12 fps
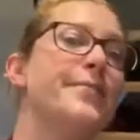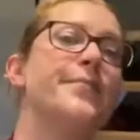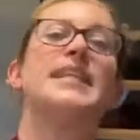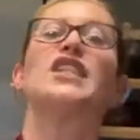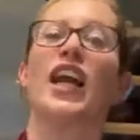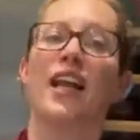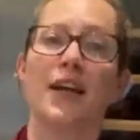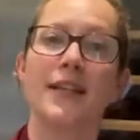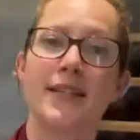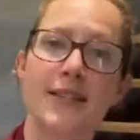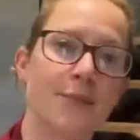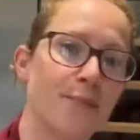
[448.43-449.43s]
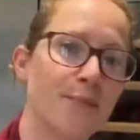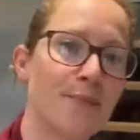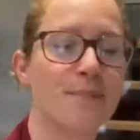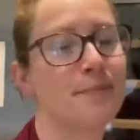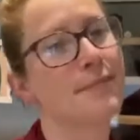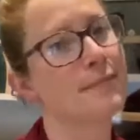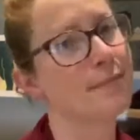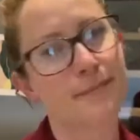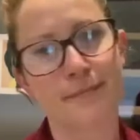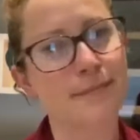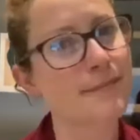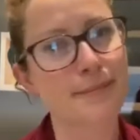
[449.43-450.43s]
these kind of lights,
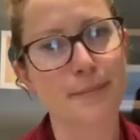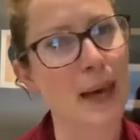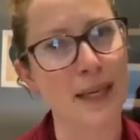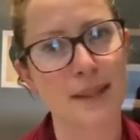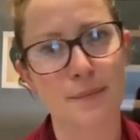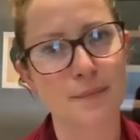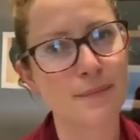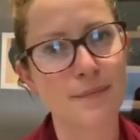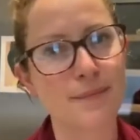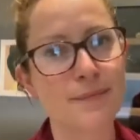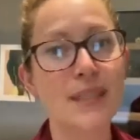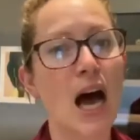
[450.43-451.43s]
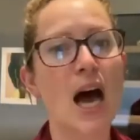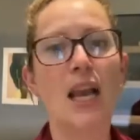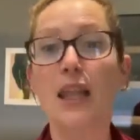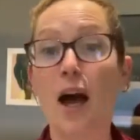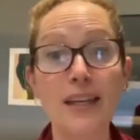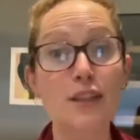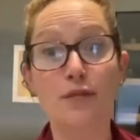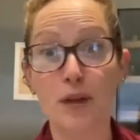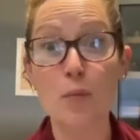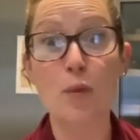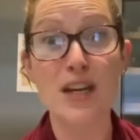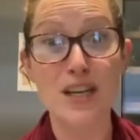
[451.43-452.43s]
bad. Light
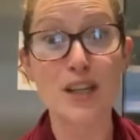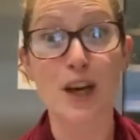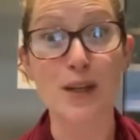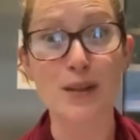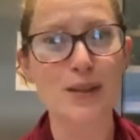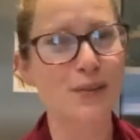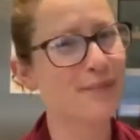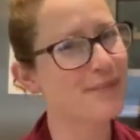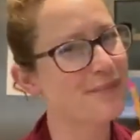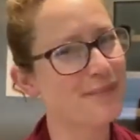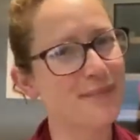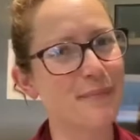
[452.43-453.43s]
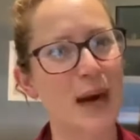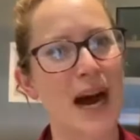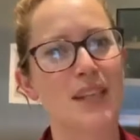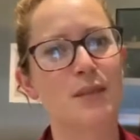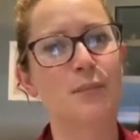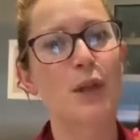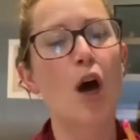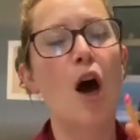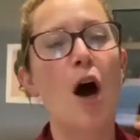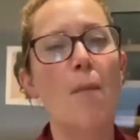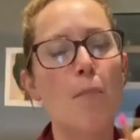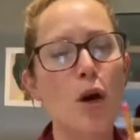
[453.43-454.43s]
from windows, bad.
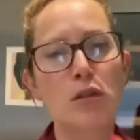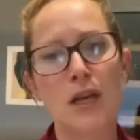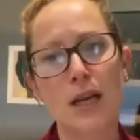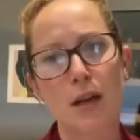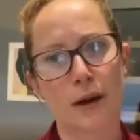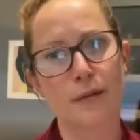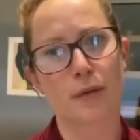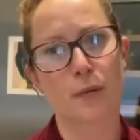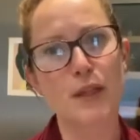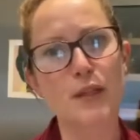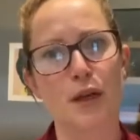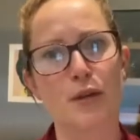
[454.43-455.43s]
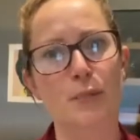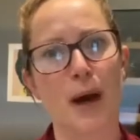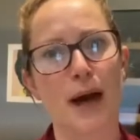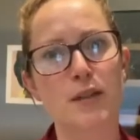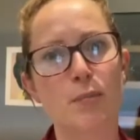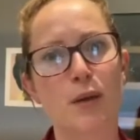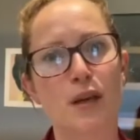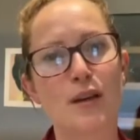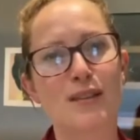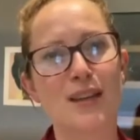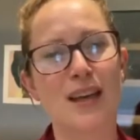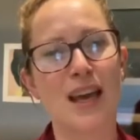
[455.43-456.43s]
Mostly light from windows bad
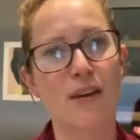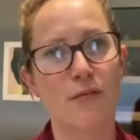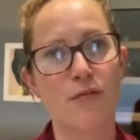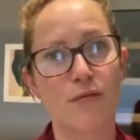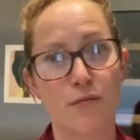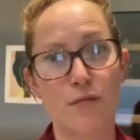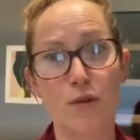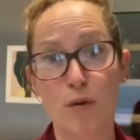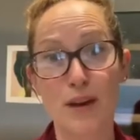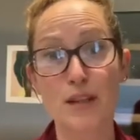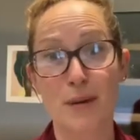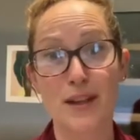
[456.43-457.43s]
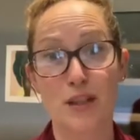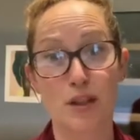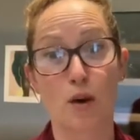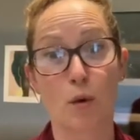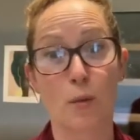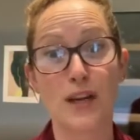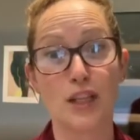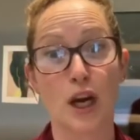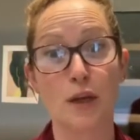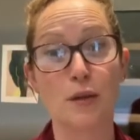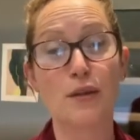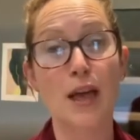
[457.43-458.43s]
because if you're in a space that's got
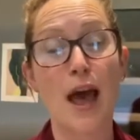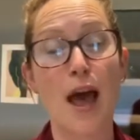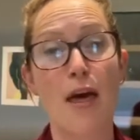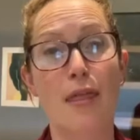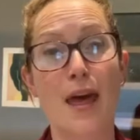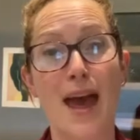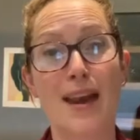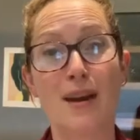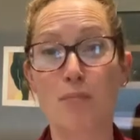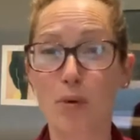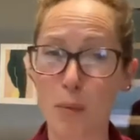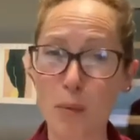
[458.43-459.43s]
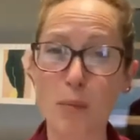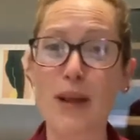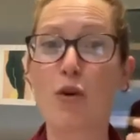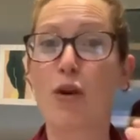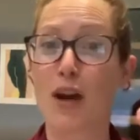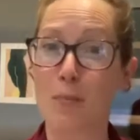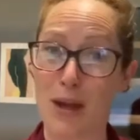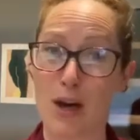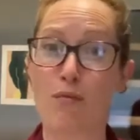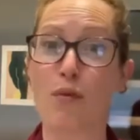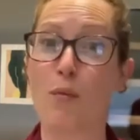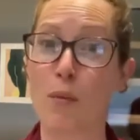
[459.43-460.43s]
windows, then probably you're going to be
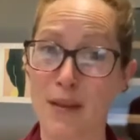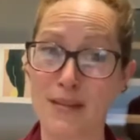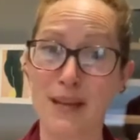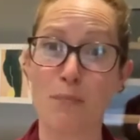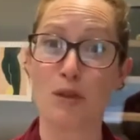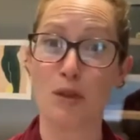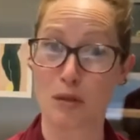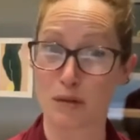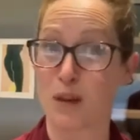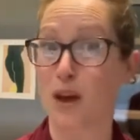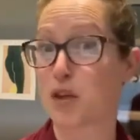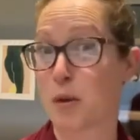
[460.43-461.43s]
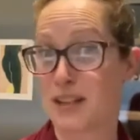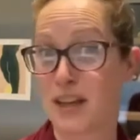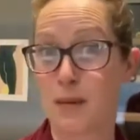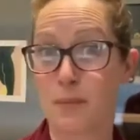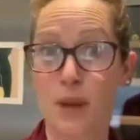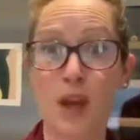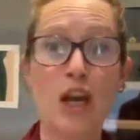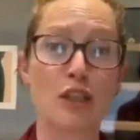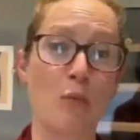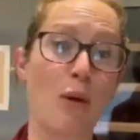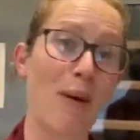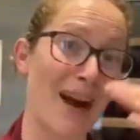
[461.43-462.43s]
in a room where the temperature is fluctuating.
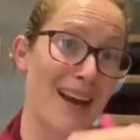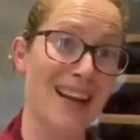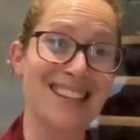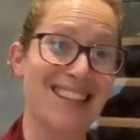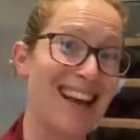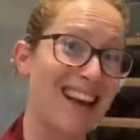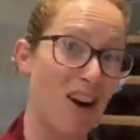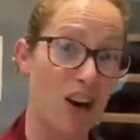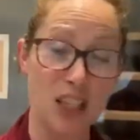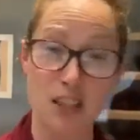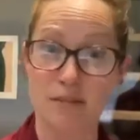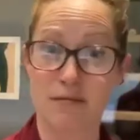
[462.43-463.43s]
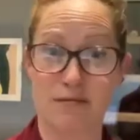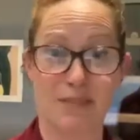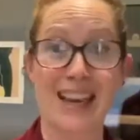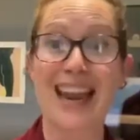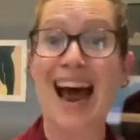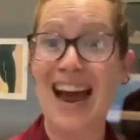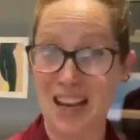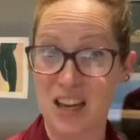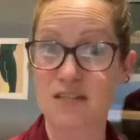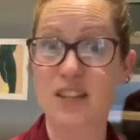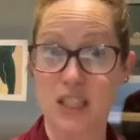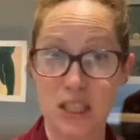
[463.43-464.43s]
So we're back into that kind of lack
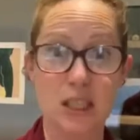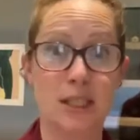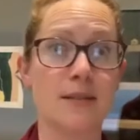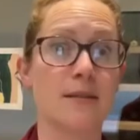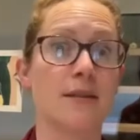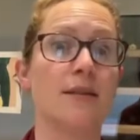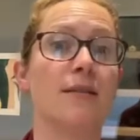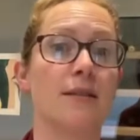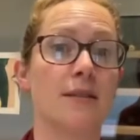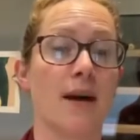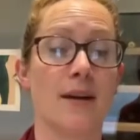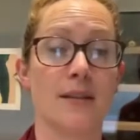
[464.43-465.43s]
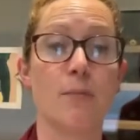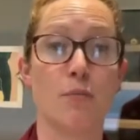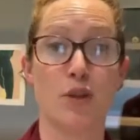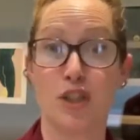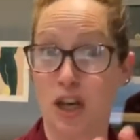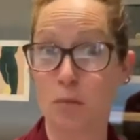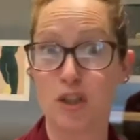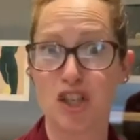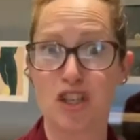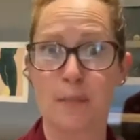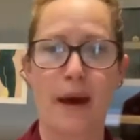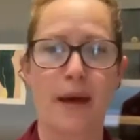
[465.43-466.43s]
of consistent temperature,
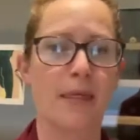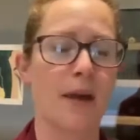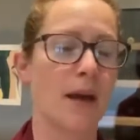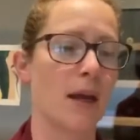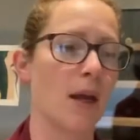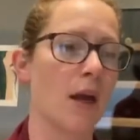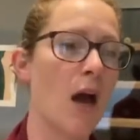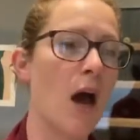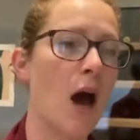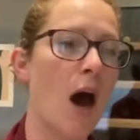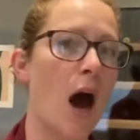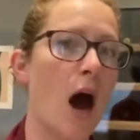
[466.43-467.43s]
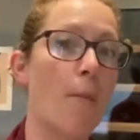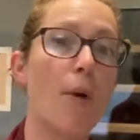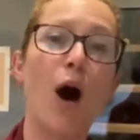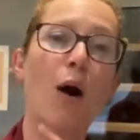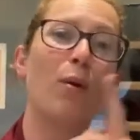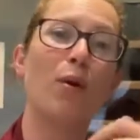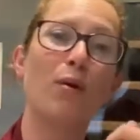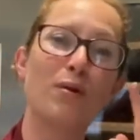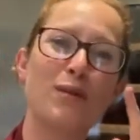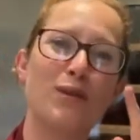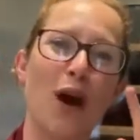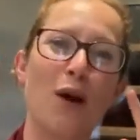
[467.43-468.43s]
which is a bad thing. But
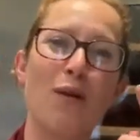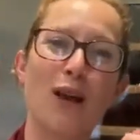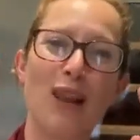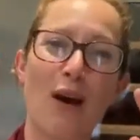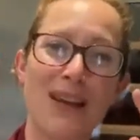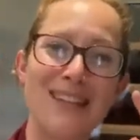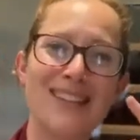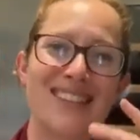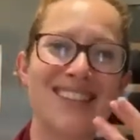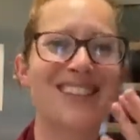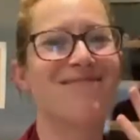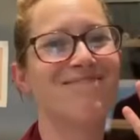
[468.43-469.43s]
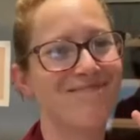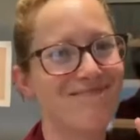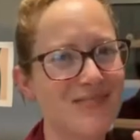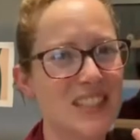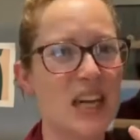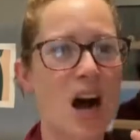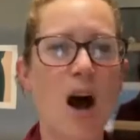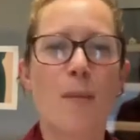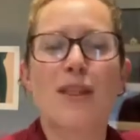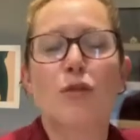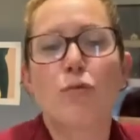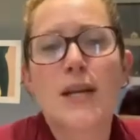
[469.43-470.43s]
also lights, I
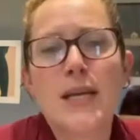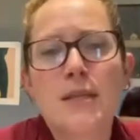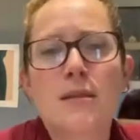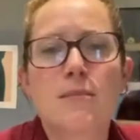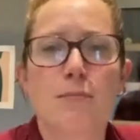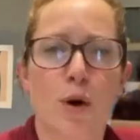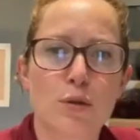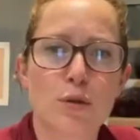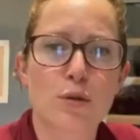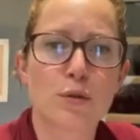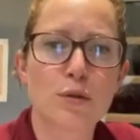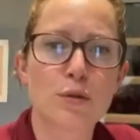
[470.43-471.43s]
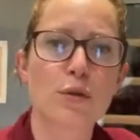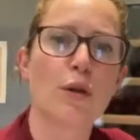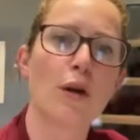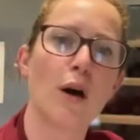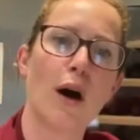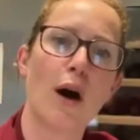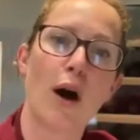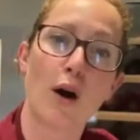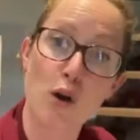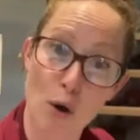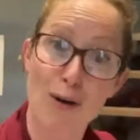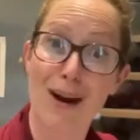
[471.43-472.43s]
mean, the reason bottles
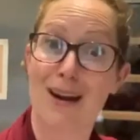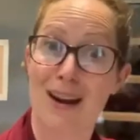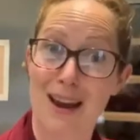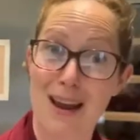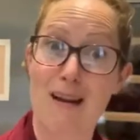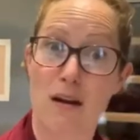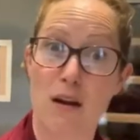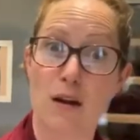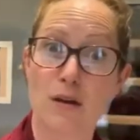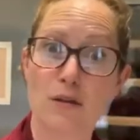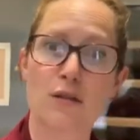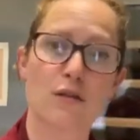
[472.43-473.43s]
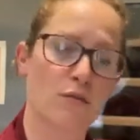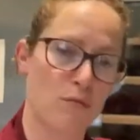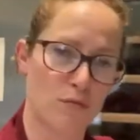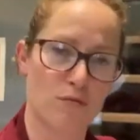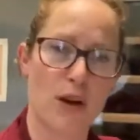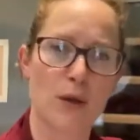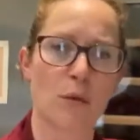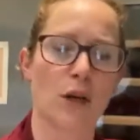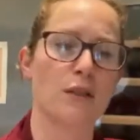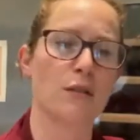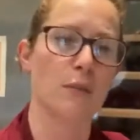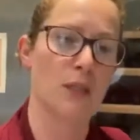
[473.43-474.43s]
are not clear glass, red
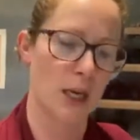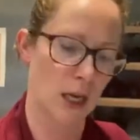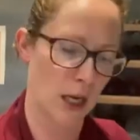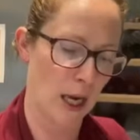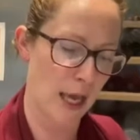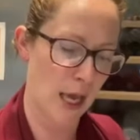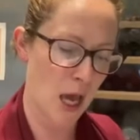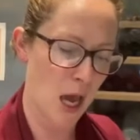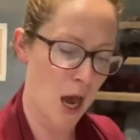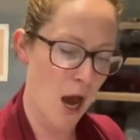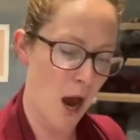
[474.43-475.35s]
wines particularly,